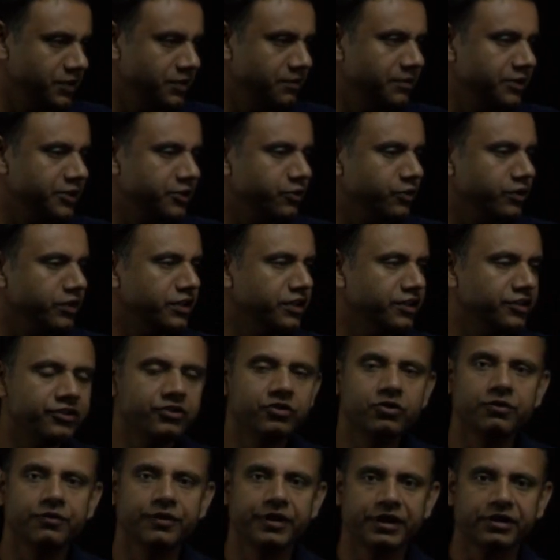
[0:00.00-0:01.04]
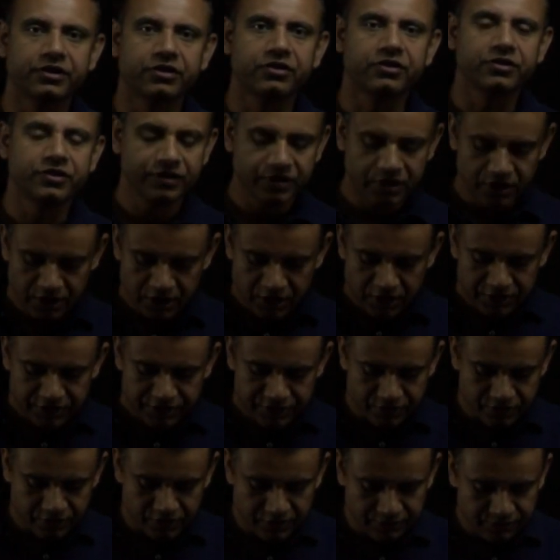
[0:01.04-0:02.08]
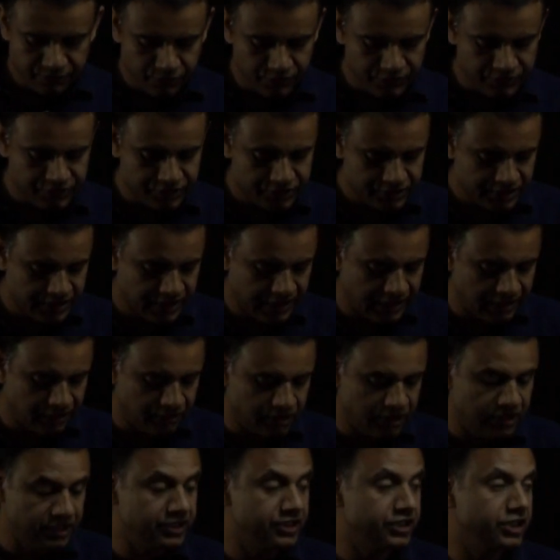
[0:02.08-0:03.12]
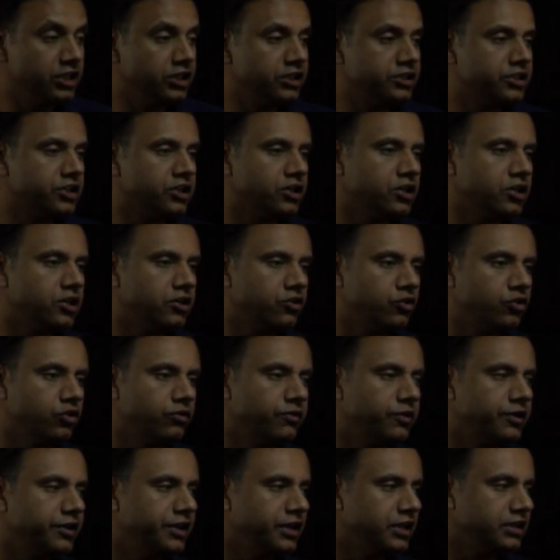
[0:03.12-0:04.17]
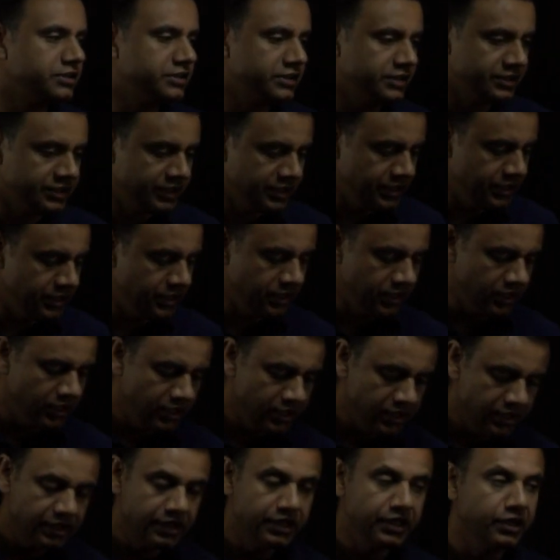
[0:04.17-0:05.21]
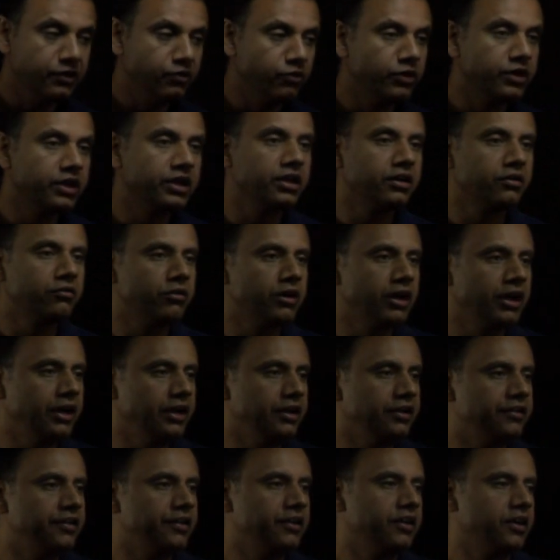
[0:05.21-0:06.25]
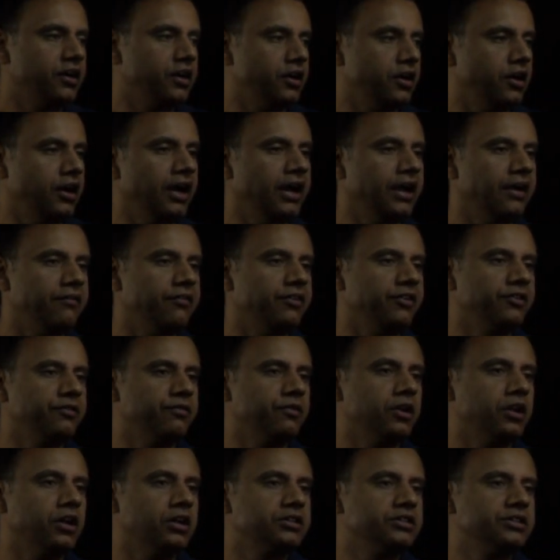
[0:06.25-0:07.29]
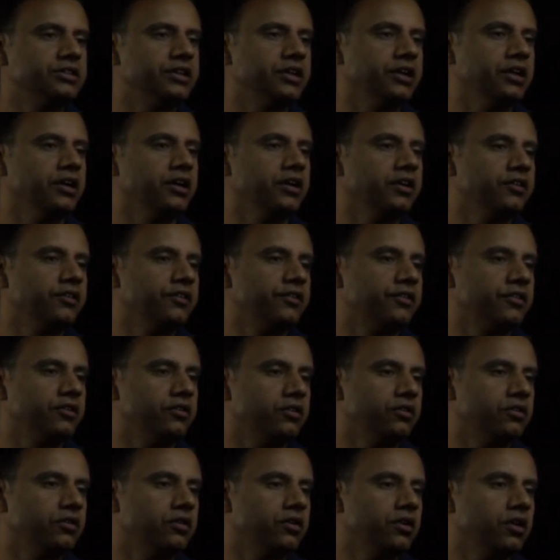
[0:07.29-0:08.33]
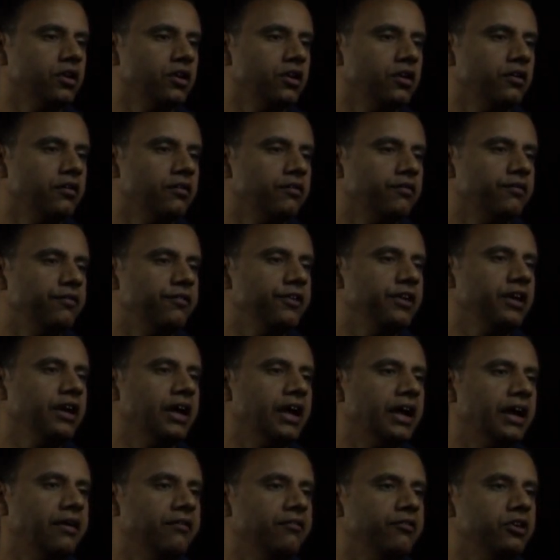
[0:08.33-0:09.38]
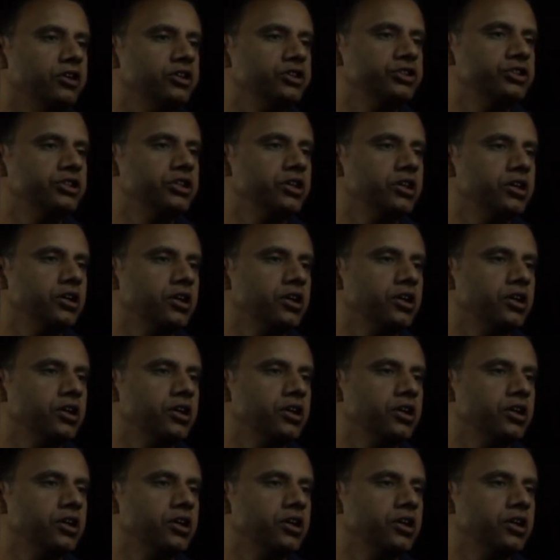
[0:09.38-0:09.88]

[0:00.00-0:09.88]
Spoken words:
between these two vectors. So if we just calculate delta r over delta t, then we can write average velocity. So v average